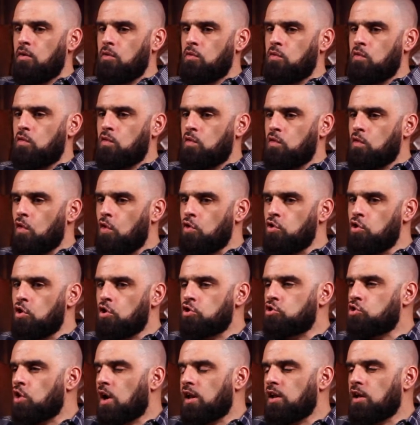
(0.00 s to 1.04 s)
So you're
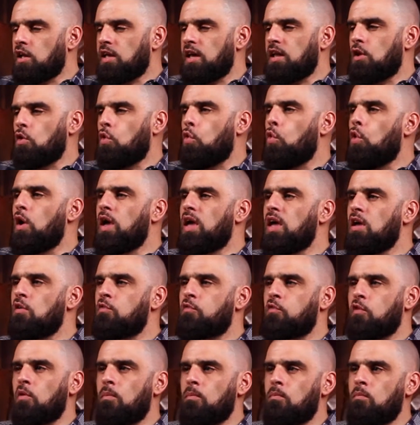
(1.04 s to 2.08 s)
trying to get away
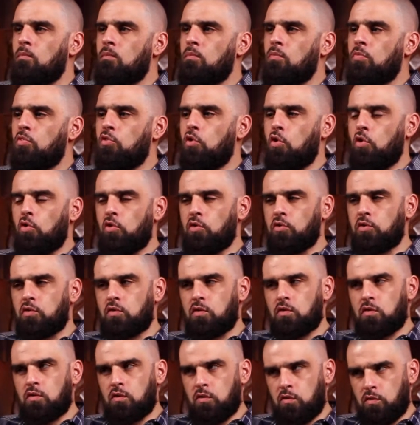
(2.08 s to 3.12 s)
from
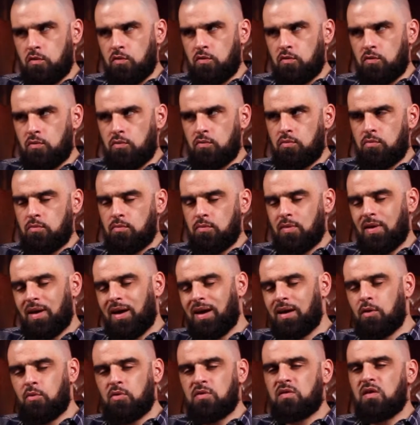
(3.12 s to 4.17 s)
those, I
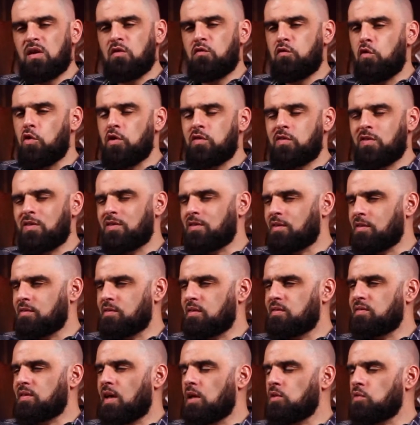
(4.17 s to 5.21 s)
don't want to say voices because
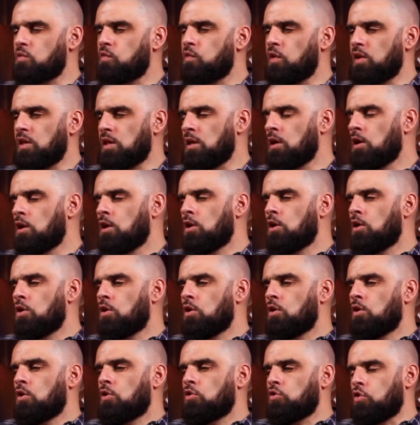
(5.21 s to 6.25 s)
it sounds funny,
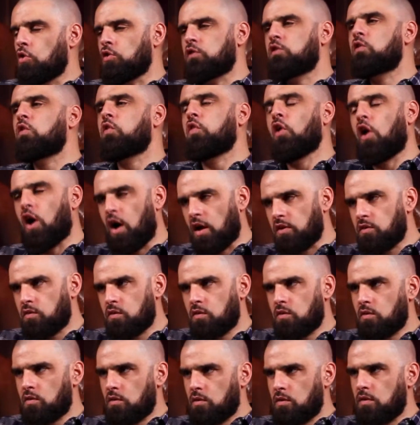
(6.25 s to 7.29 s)
those
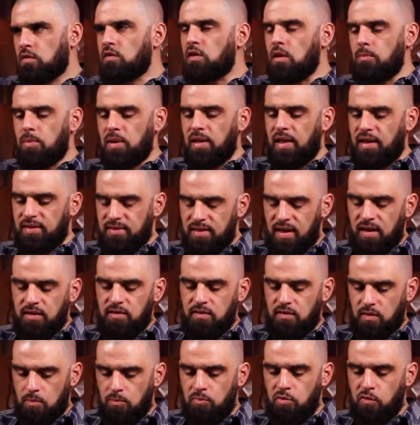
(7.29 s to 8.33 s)
thoughts. Let's keep it like that,
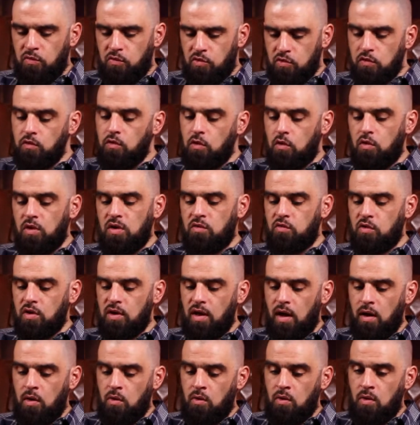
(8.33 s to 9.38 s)
simple first degree for
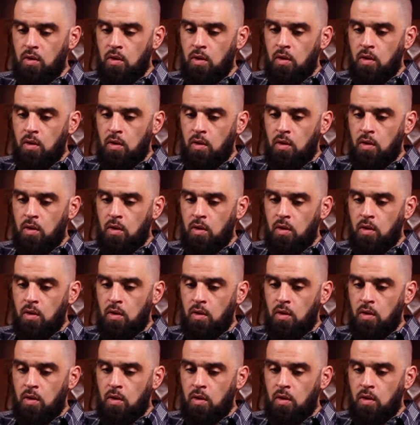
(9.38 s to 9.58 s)
now.